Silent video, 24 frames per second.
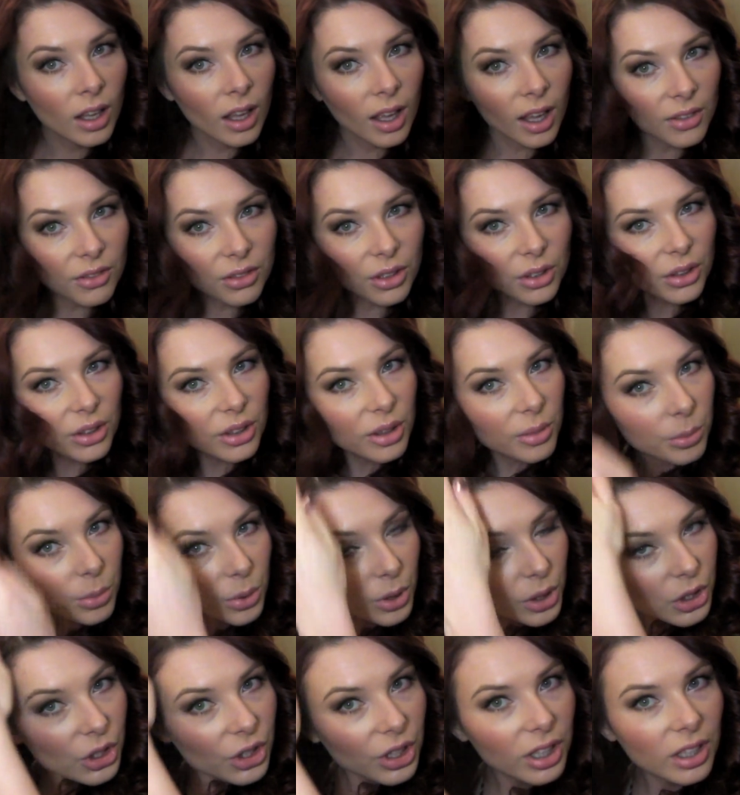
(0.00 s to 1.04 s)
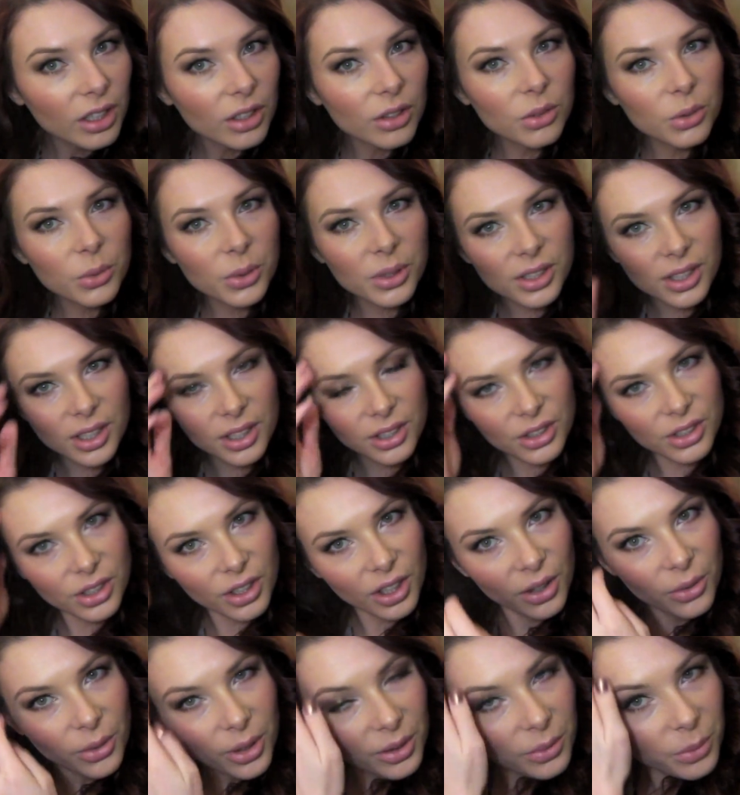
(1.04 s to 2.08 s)
And rather than brushing it, always good to
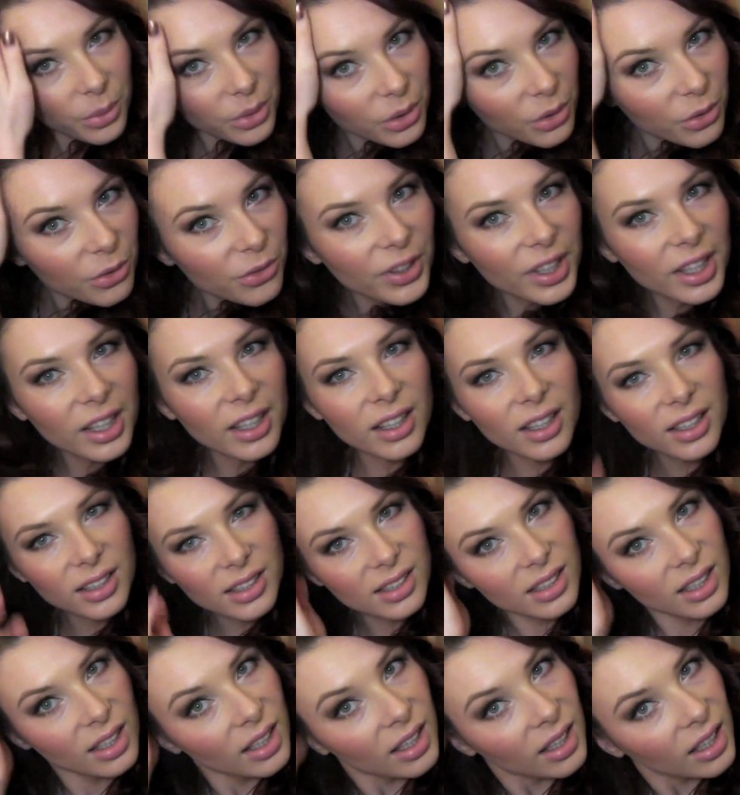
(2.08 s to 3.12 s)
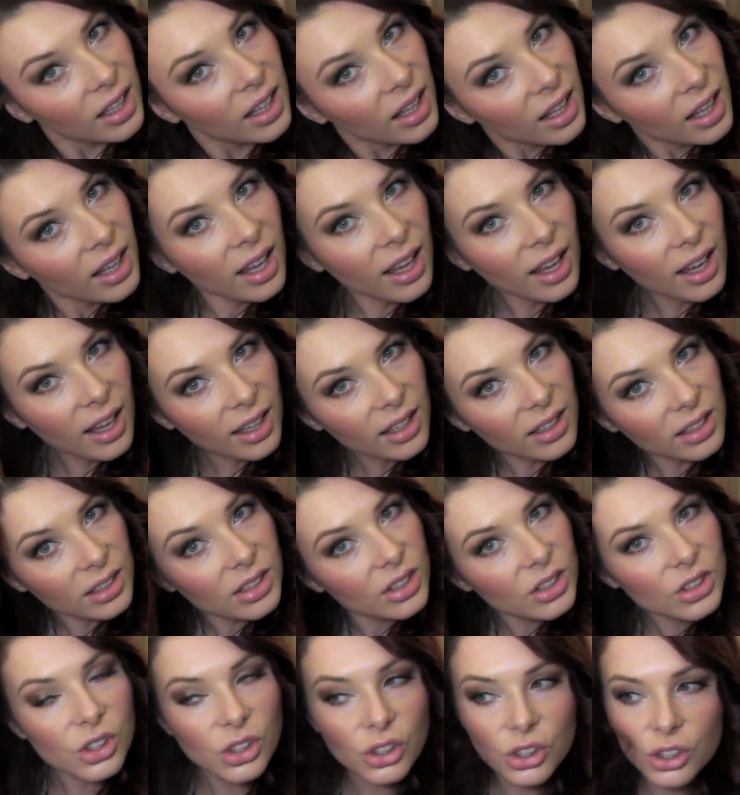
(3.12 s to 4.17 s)
go in with your fingers and
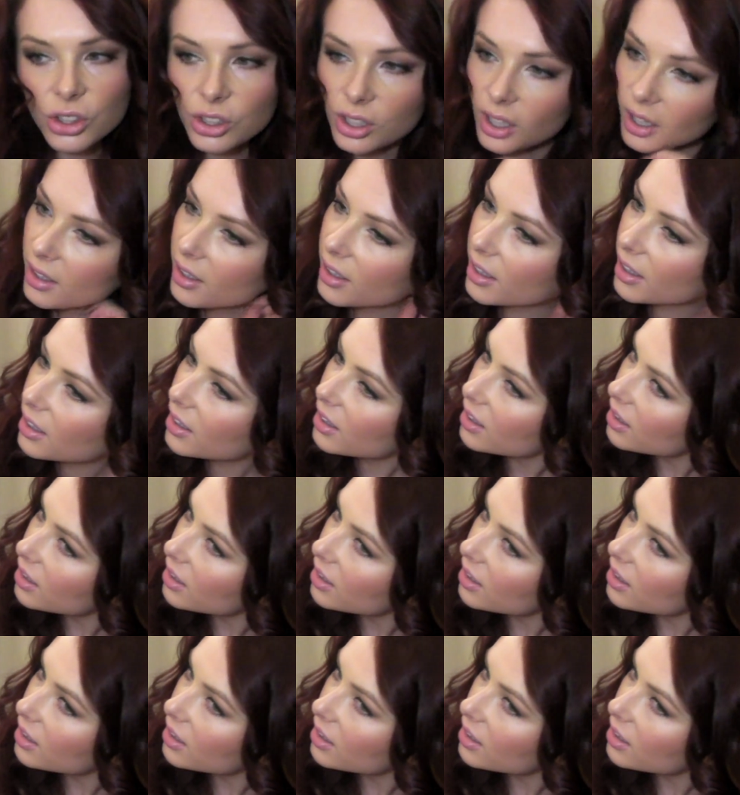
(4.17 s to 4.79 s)
just shake it,